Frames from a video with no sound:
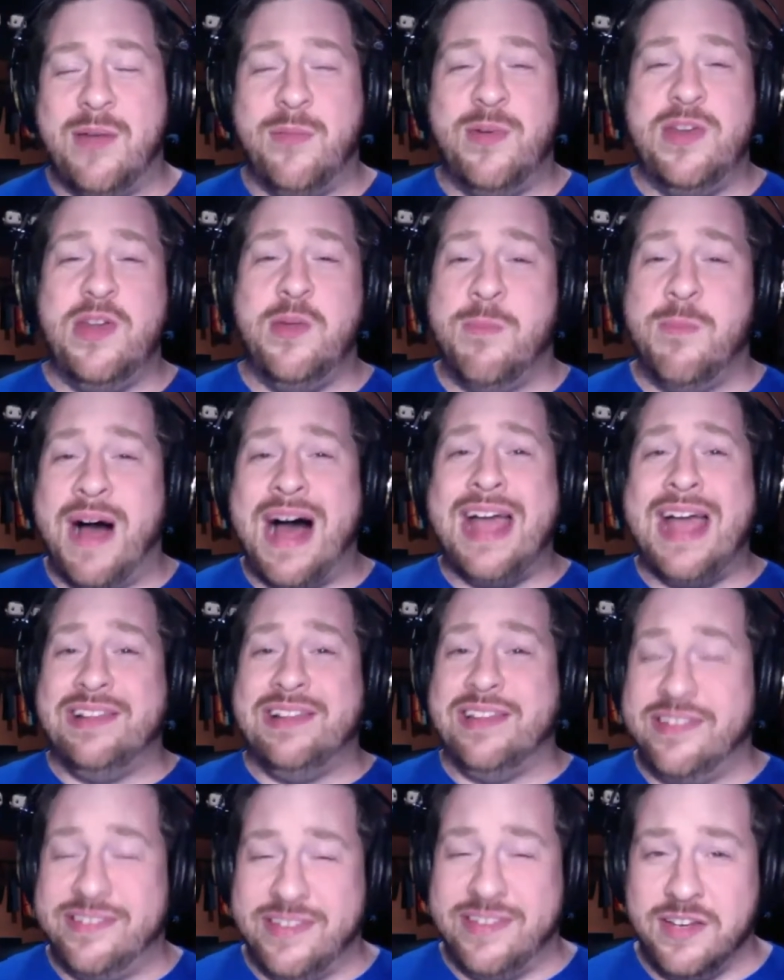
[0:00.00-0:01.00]
And when you buy
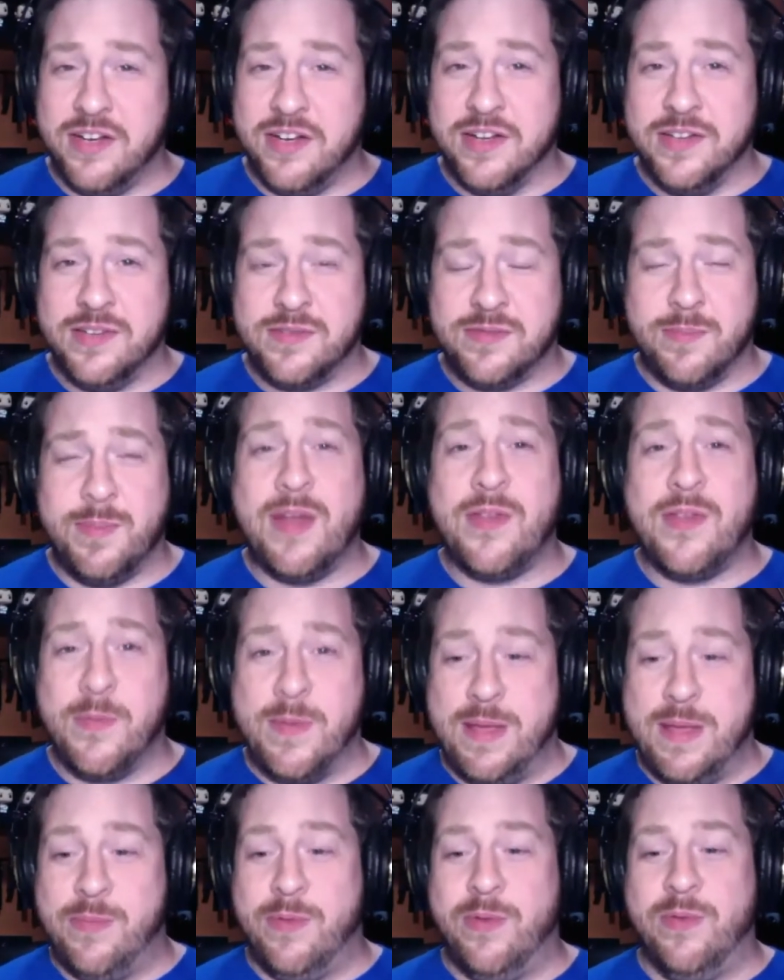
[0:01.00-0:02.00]
illicit goods from other
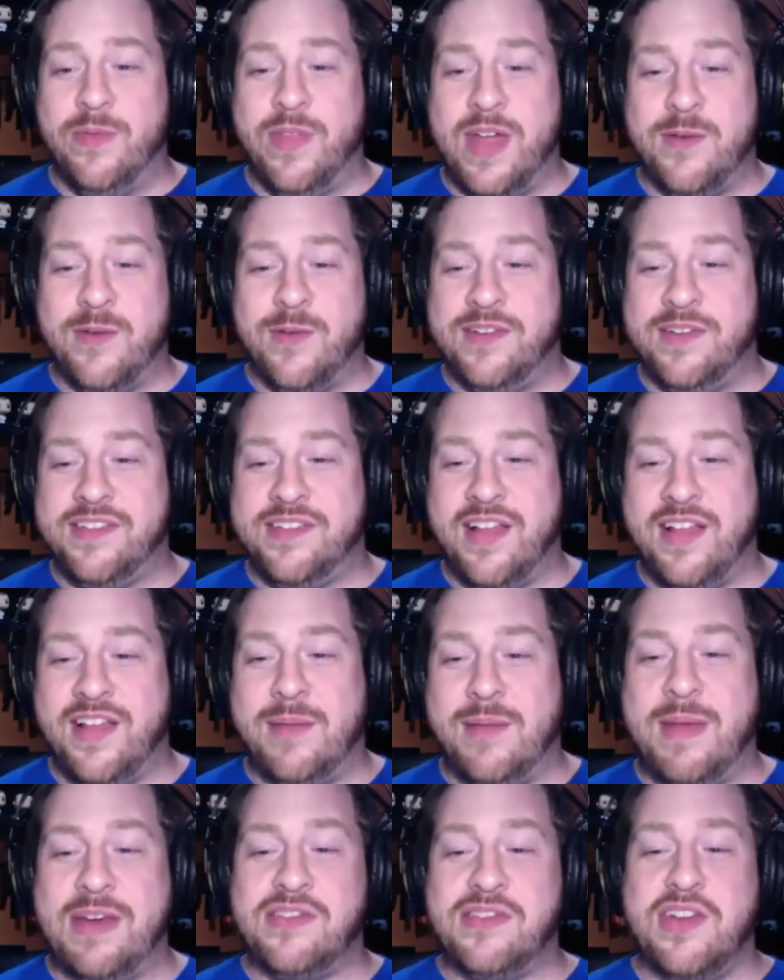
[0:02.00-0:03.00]
people that are reselling
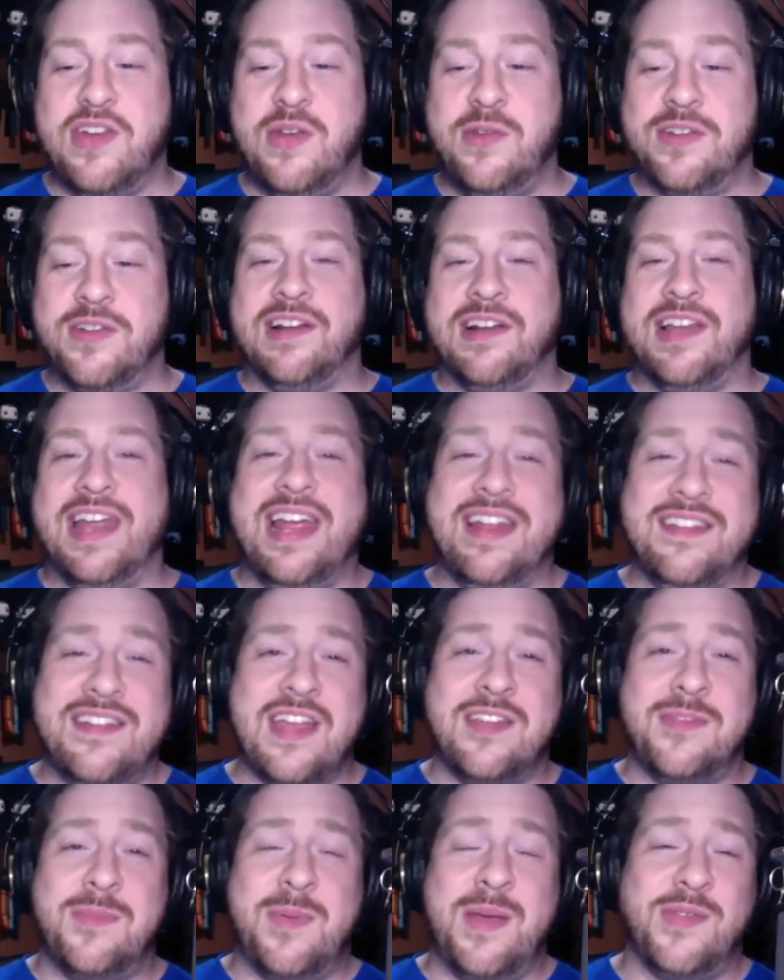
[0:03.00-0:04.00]
it, make sure you use our link,
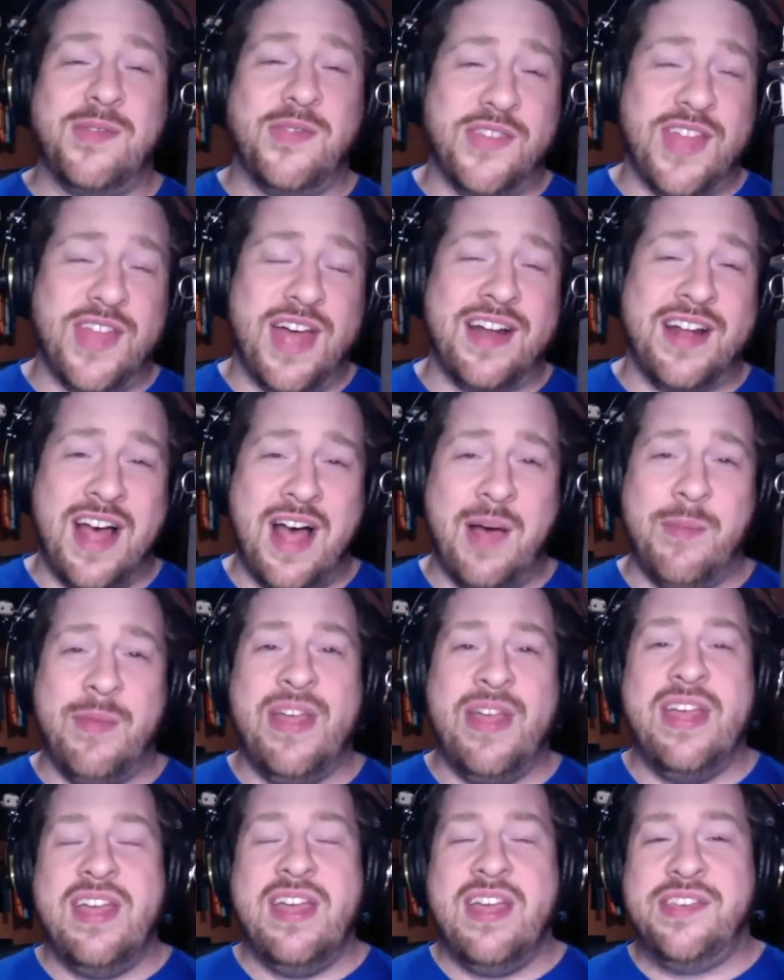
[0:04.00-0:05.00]

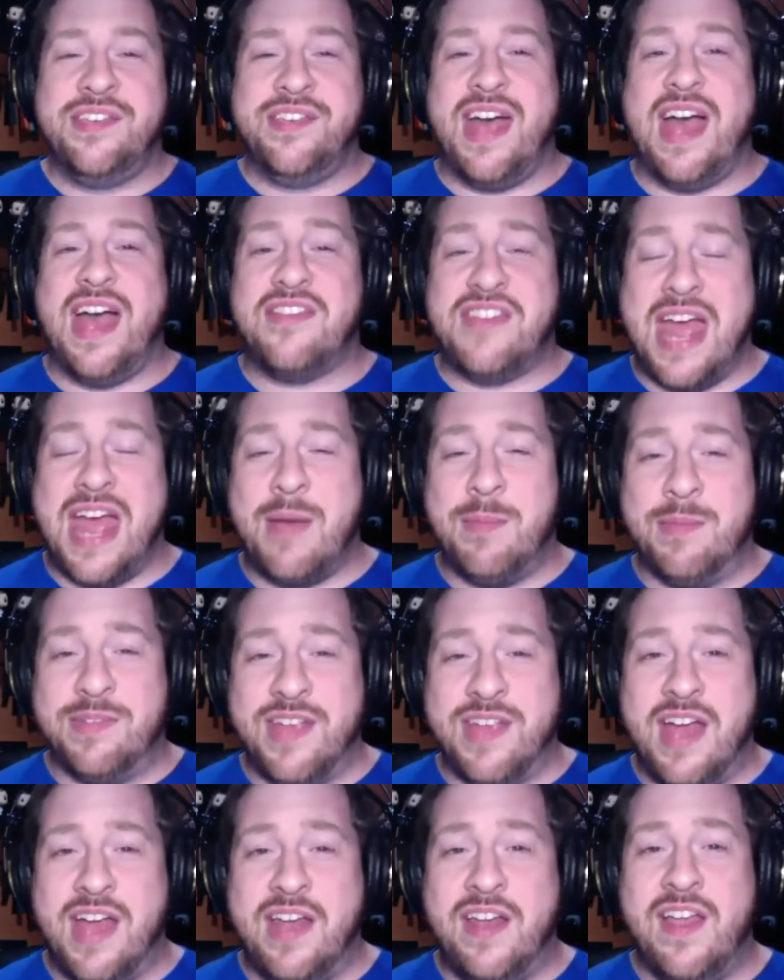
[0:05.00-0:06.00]

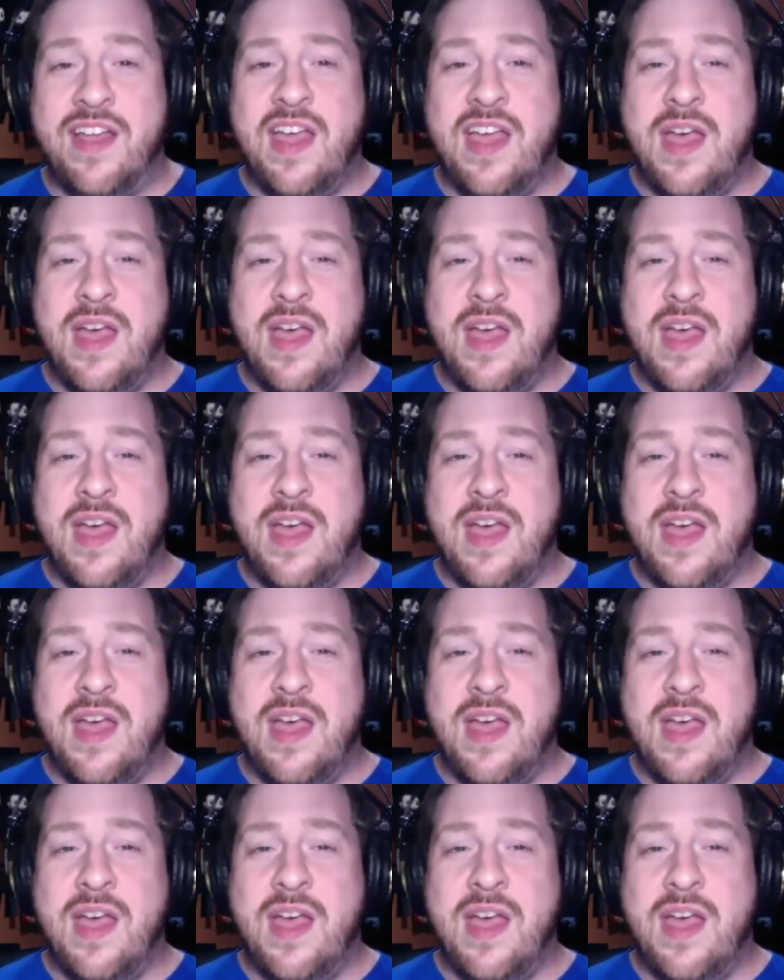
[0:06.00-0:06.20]
densepixels.com/Amazon,